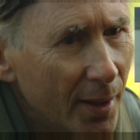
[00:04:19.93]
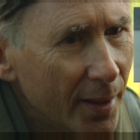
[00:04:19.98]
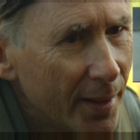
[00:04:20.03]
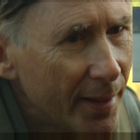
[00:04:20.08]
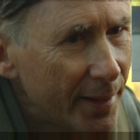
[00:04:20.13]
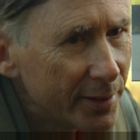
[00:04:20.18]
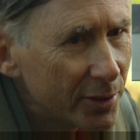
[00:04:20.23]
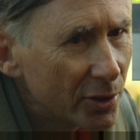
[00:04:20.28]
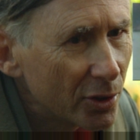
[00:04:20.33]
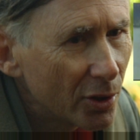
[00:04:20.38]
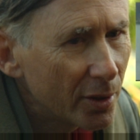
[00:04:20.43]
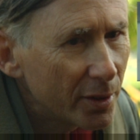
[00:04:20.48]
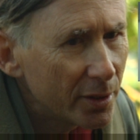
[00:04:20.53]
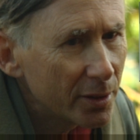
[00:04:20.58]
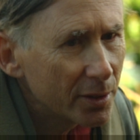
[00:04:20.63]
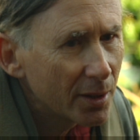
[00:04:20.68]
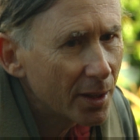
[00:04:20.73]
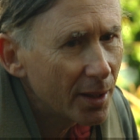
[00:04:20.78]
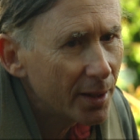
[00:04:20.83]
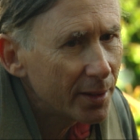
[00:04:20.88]
I
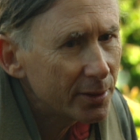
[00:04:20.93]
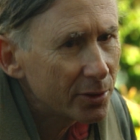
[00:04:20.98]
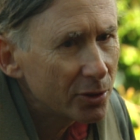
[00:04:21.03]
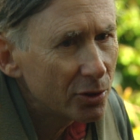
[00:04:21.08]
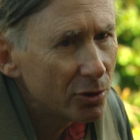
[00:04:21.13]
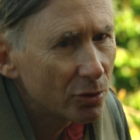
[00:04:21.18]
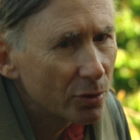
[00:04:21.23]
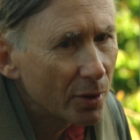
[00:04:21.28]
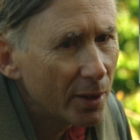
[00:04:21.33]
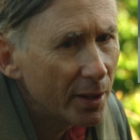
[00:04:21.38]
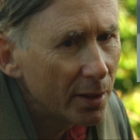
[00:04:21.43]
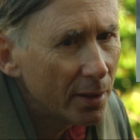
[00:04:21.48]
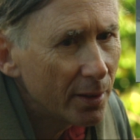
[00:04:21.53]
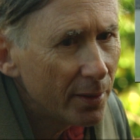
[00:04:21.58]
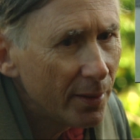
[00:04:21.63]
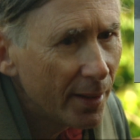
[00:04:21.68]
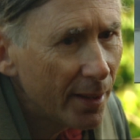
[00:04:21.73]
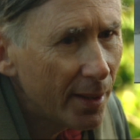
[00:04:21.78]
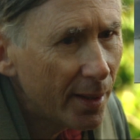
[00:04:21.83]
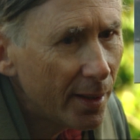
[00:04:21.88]
started
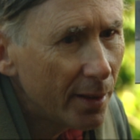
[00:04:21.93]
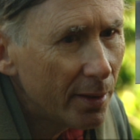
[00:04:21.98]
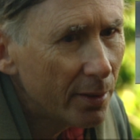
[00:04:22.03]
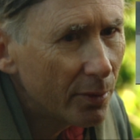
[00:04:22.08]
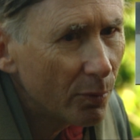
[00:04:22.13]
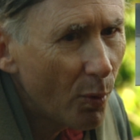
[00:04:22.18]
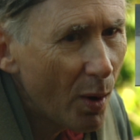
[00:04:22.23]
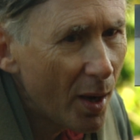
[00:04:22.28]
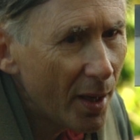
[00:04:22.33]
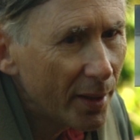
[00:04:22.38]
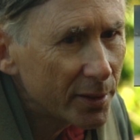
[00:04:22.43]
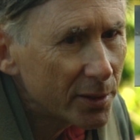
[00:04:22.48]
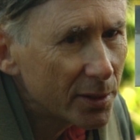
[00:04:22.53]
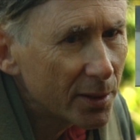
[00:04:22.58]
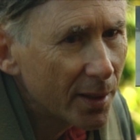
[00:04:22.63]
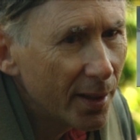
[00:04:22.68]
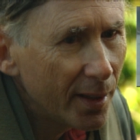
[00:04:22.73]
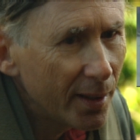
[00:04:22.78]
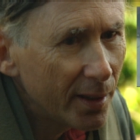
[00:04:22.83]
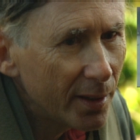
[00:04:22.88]
concentrating there. Watch
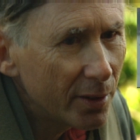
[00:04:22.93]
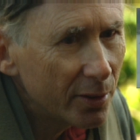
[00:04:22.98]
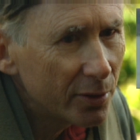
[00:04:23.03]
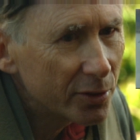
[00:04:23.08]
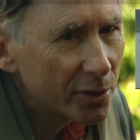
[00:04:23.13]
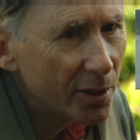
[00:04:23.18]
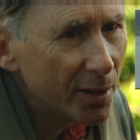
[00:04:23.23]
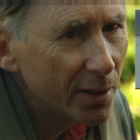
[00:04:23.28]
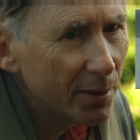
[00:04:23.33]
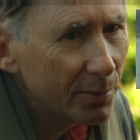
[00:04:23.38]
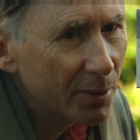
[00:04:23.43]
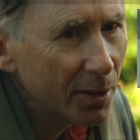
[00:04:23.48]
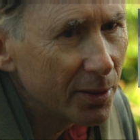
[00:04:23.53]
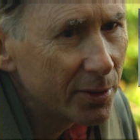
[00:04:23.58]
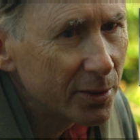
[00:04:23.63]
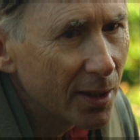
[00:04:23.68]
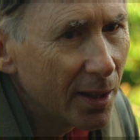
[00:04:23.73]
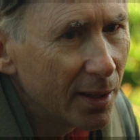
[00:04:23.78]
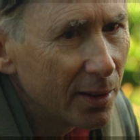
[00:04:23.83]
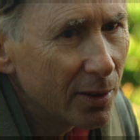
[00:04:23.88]
there. See, it
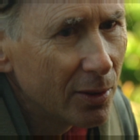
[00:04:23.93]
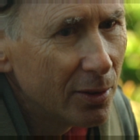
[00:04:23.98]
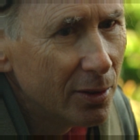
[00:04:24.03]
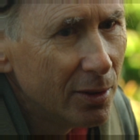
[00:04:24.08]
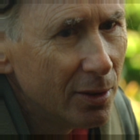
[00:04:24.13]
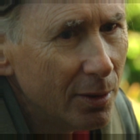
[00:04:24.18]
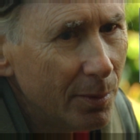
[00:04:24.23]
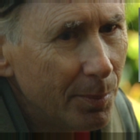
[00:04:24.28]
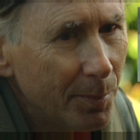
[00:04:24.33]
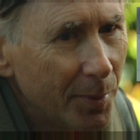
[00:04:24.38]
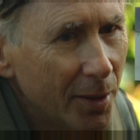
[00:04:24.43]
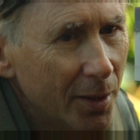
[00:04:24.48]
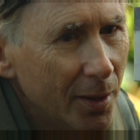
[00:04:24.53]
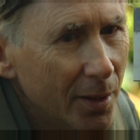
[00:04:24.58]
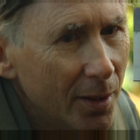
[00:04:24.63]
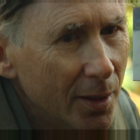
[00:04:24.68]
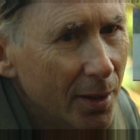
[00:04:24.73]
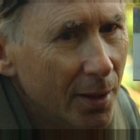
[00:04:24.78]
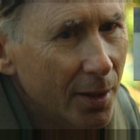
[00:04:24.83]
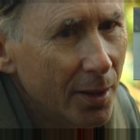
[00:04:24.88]
does that loop,
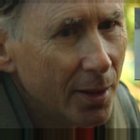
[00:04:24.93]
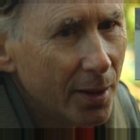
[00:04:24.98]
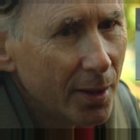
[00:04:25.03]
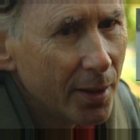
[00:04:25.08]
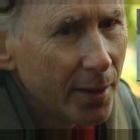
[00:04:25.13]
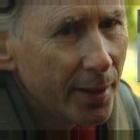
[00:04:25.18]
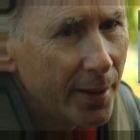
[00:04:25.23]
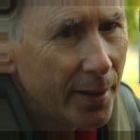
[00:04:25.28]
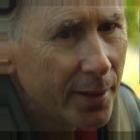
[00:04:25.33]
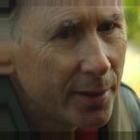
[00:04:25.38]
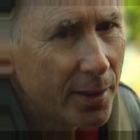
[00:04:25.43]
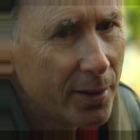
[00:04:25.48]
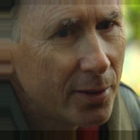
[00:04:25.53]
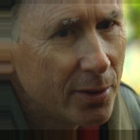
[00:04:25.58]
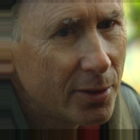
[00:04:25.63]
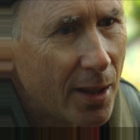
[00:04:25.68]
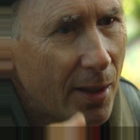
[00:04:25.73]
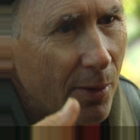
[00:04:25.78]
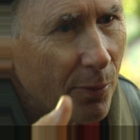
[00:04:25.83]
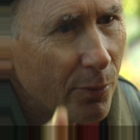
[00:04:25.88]
and it
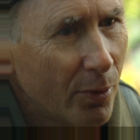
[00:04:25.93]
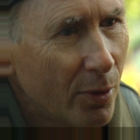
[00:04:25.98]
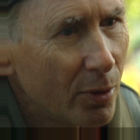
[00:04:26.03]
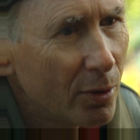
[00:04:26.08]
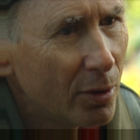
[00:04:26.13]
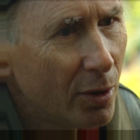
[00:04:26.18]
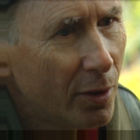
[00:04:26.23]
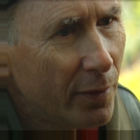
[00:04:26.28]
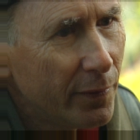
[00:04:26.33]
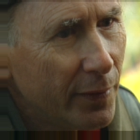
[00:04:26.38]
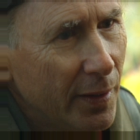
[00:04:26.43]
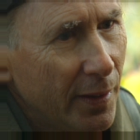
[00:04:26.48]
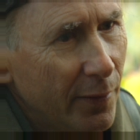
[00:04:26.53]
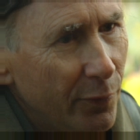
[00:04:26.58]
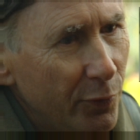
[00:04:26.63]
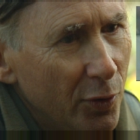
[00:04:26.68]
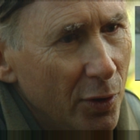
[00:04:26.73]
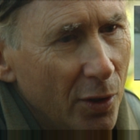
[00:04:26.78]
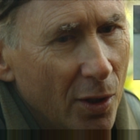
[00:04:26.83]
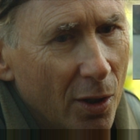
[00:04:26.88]
does that rollover. And
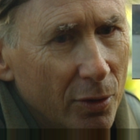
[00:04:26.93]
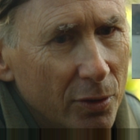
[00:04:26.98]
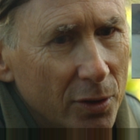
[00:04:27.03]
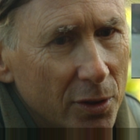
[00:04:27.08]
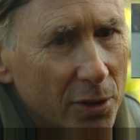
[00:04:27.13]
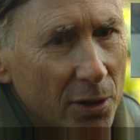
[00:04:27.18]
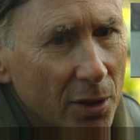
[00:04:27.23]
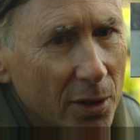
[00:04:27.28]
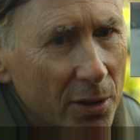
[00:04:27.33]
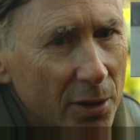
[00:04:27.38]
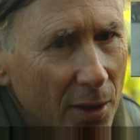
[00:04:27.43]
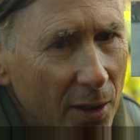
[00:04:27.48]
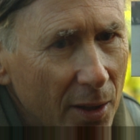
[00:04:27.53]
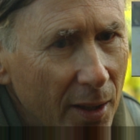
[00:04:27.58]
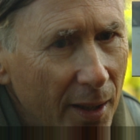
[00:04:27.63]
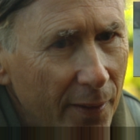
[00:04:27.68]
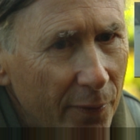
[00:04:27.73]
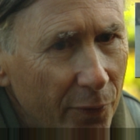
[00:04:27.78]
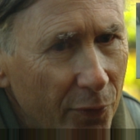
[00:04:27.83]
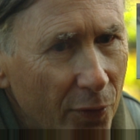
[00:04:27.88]
if you notice on the
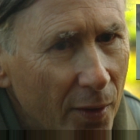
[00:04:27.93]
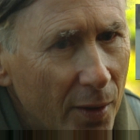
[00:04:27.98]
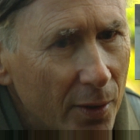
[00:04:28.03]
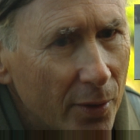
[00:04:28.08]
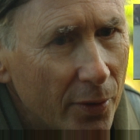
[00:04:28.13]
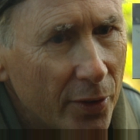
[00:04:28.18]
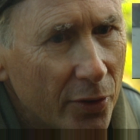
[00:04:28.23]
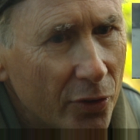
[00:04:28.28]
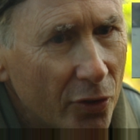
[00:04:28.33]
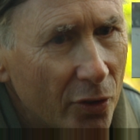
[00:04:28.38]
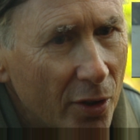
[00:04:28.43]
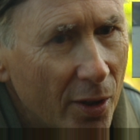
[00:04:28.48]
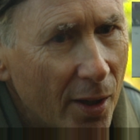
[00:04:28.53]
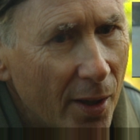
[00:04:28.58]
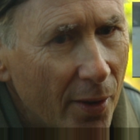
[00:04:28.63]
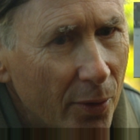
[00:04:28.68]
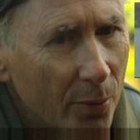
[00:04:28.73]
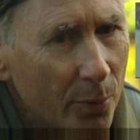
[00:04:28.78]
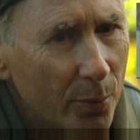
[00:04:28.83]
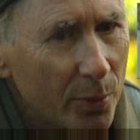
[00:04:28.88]
left there's
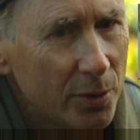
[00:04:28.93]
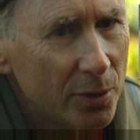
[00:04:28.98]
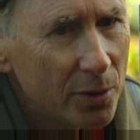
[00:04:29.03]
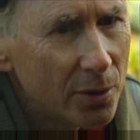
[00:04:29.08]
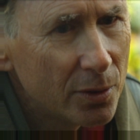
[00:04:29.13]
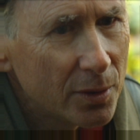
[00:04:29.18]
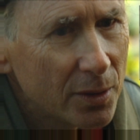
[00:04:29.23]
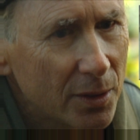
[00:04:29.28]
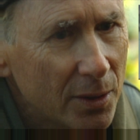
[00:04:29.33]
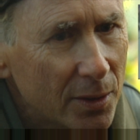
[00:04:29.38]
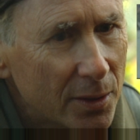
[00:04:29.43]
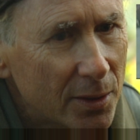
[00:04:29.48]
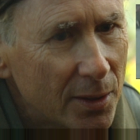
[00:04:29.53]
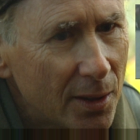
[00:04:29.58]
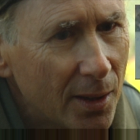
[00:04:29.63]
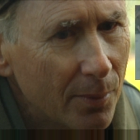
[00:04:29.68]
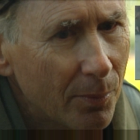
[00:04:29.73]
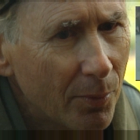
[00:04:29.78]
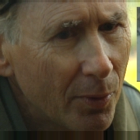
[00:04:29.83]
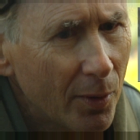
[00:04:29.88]
another one doing the
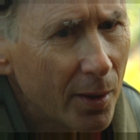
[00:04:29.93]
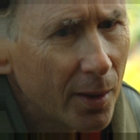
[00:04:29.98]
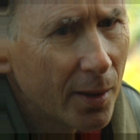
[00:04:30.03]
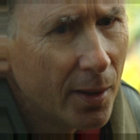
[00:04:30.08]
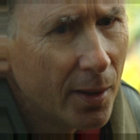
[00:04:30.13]
same thing.